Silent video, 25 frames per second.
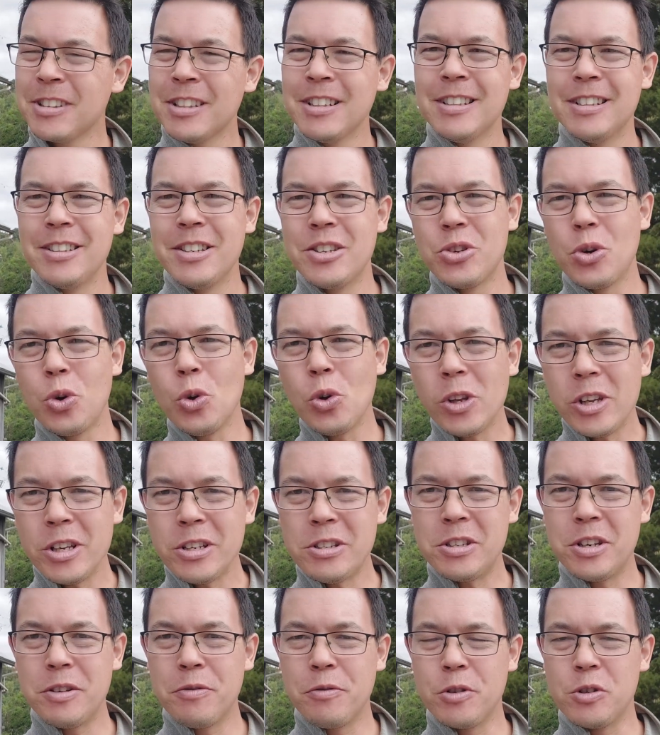there's all these
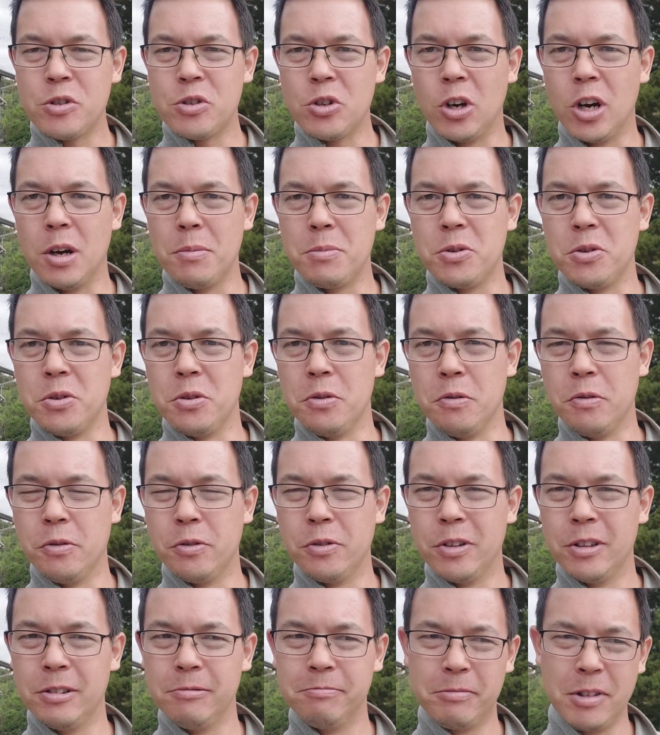different types of
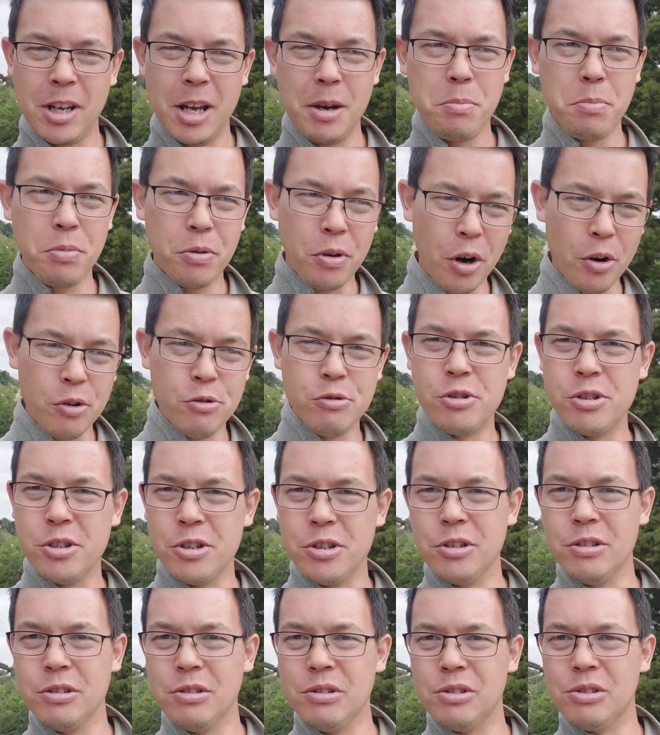
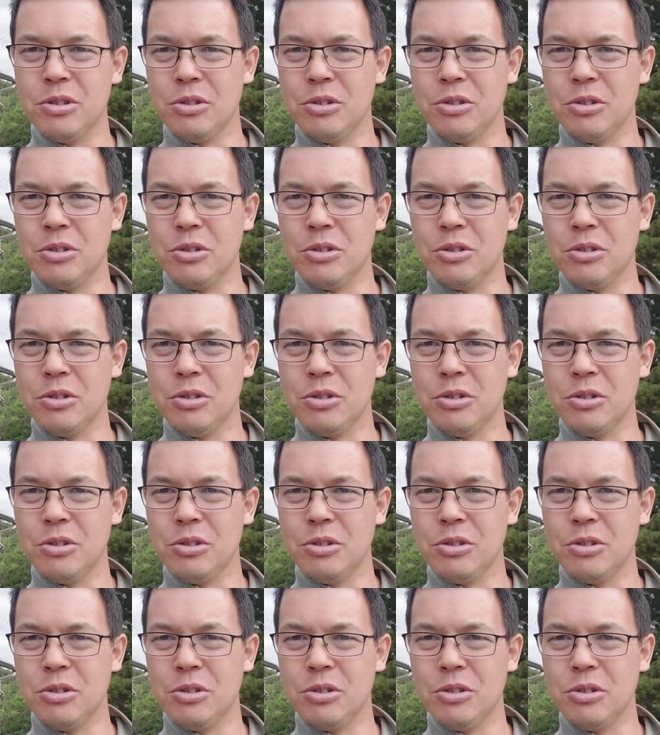approaches